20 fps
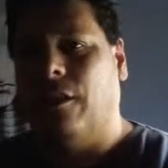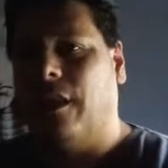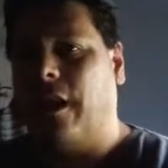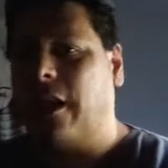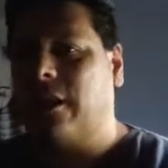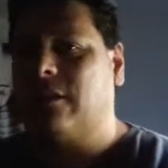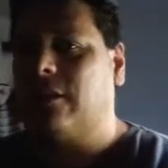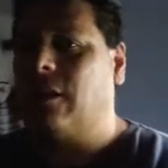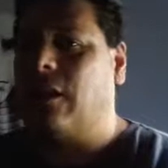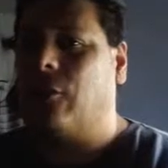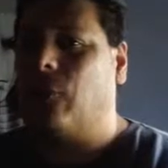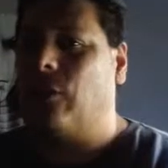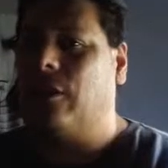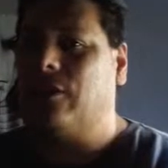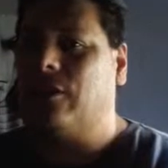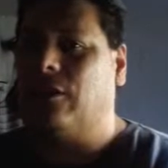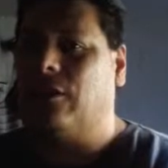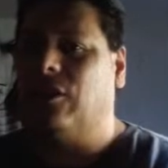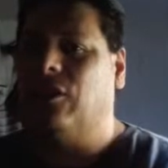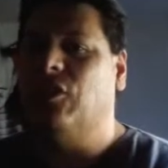That's not
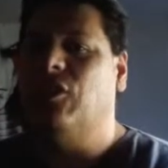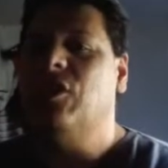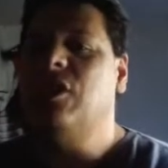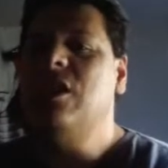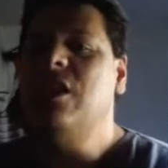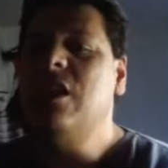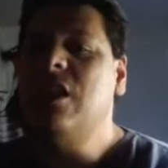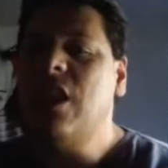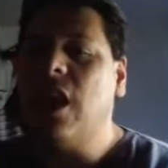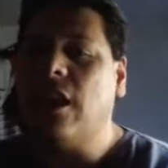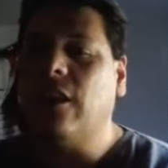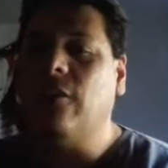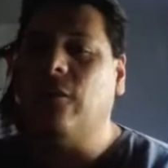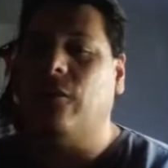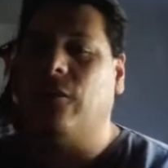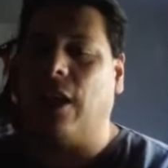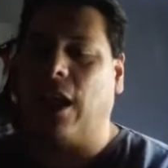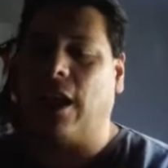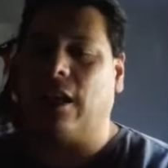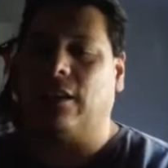original. None
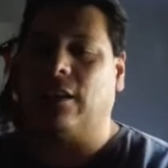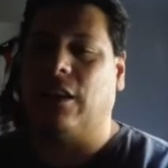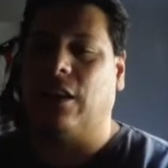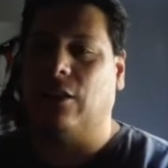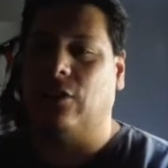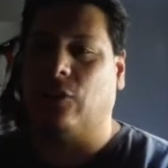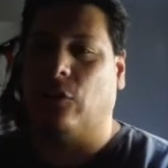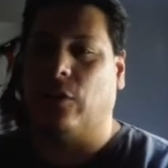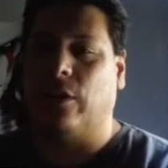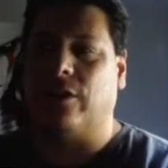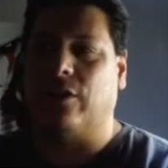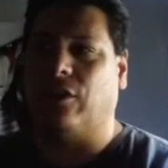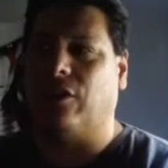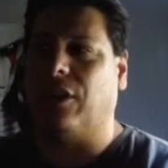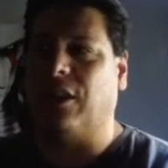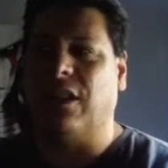of that is original.